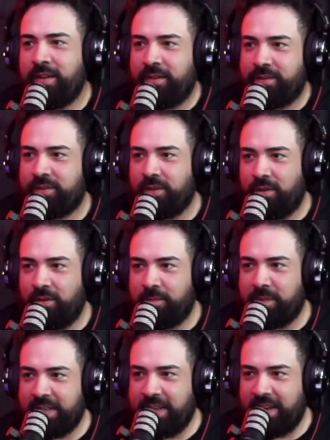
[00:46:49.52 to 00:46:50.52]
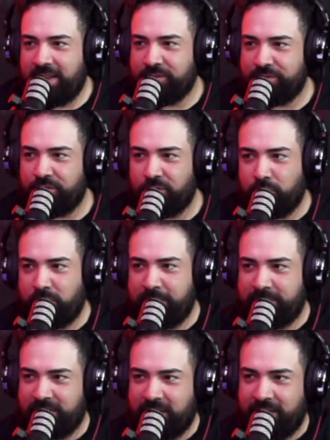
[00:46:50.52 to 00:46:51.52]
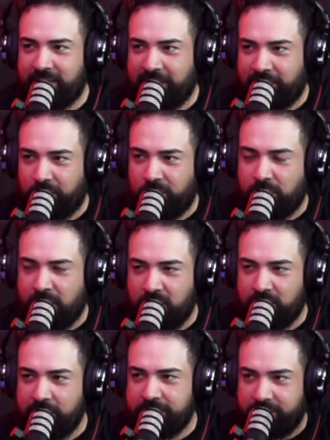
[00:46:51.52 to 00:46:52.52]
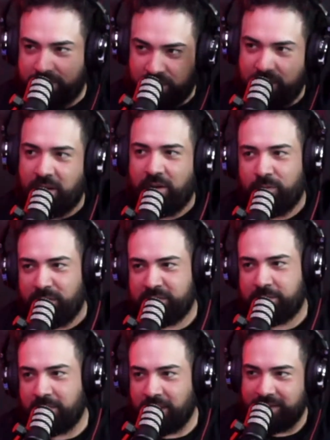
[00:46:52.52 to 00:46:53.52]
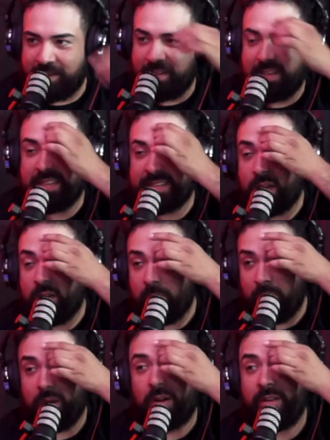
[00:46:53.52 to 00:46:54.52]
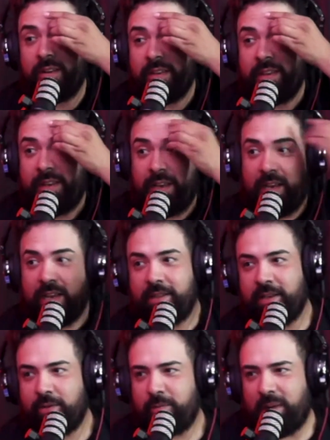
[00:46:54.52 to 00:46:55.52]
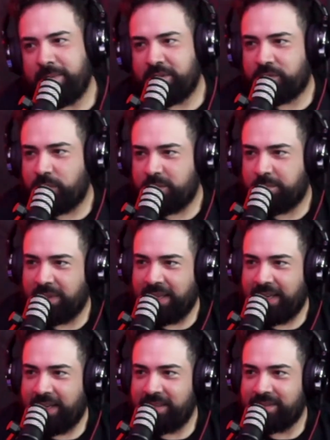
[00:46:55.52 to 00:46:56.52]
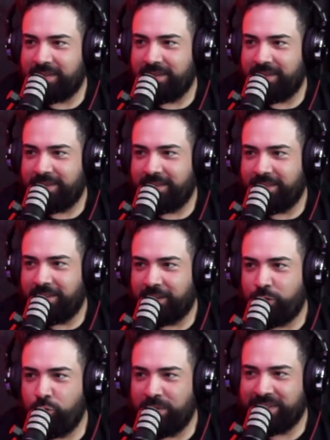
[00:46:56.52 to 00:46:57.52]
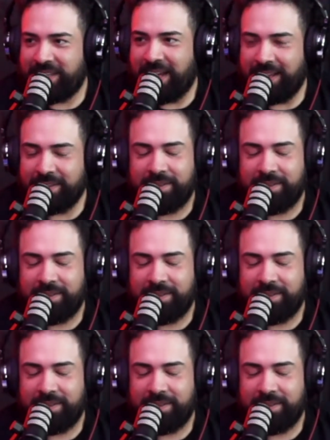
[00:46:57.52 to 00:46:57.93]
So my dad had those little rims on it, like the lowrider rims, and we'd go once a month to the discount mall. And then he would buy me switchblades and a Kubotan.